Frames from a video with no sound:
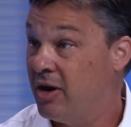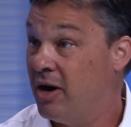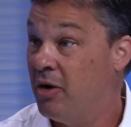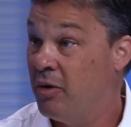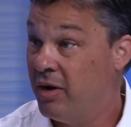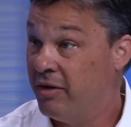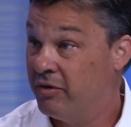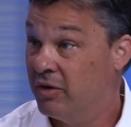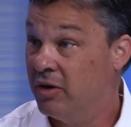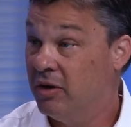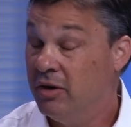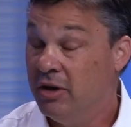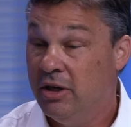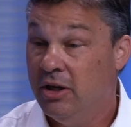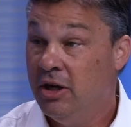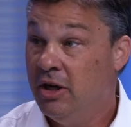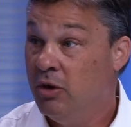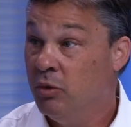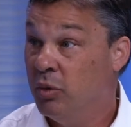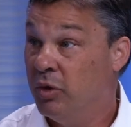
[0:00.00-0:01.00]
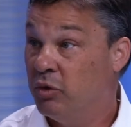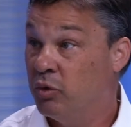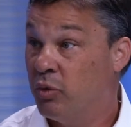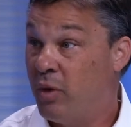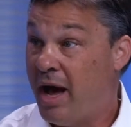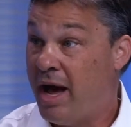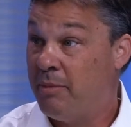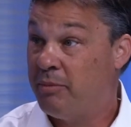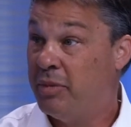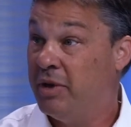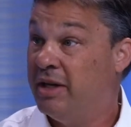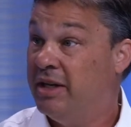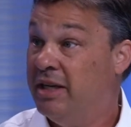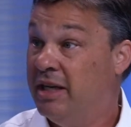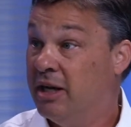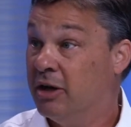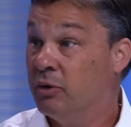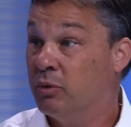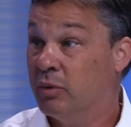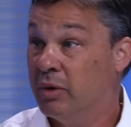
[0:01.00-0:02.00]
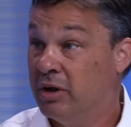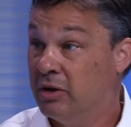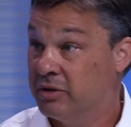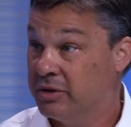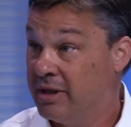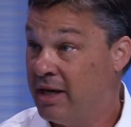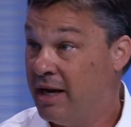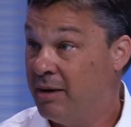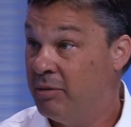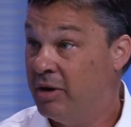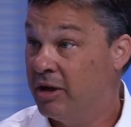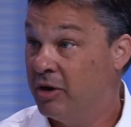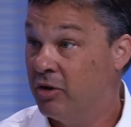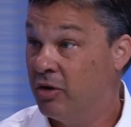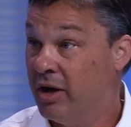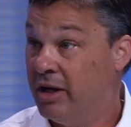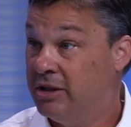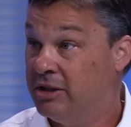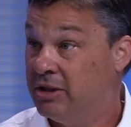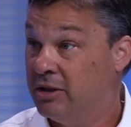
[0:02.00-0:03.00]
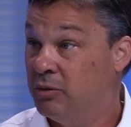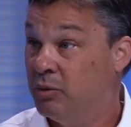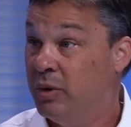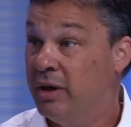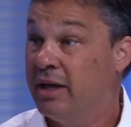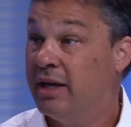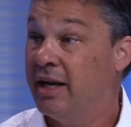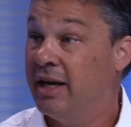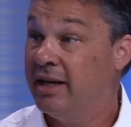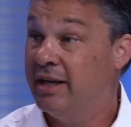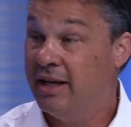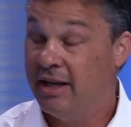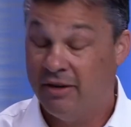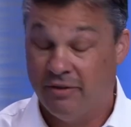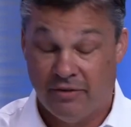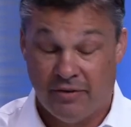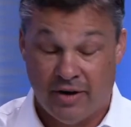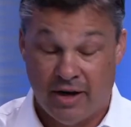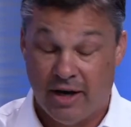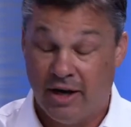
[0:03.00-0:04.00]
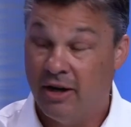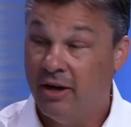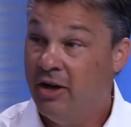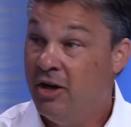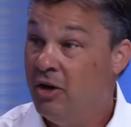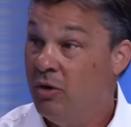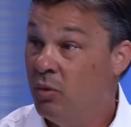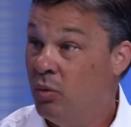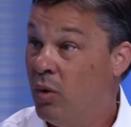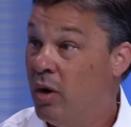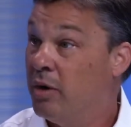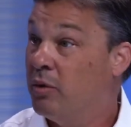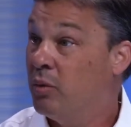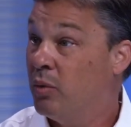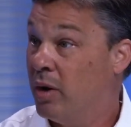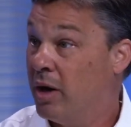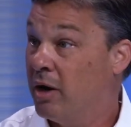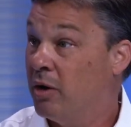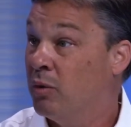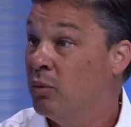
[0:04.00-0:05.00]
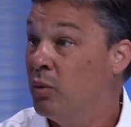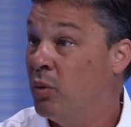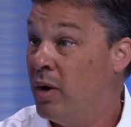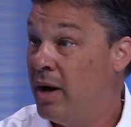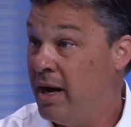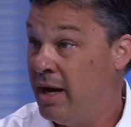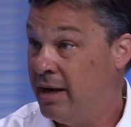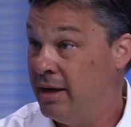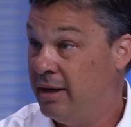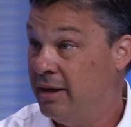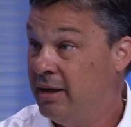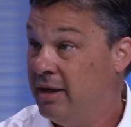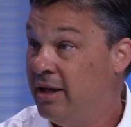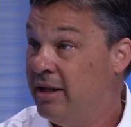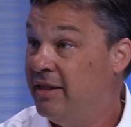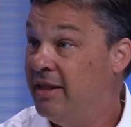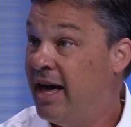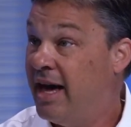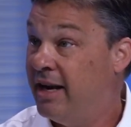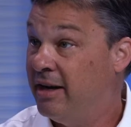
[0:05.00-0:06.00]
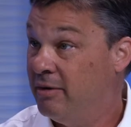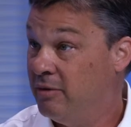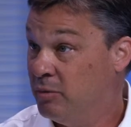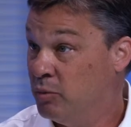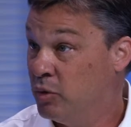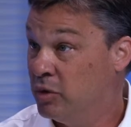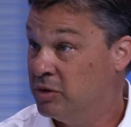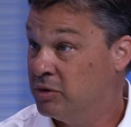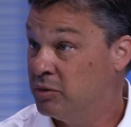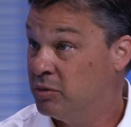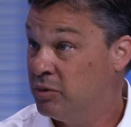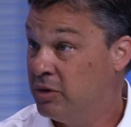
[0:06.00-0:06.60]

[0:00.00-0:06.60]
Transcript: However, with rapid, near real-time integration, we could identify what, where, and when that was.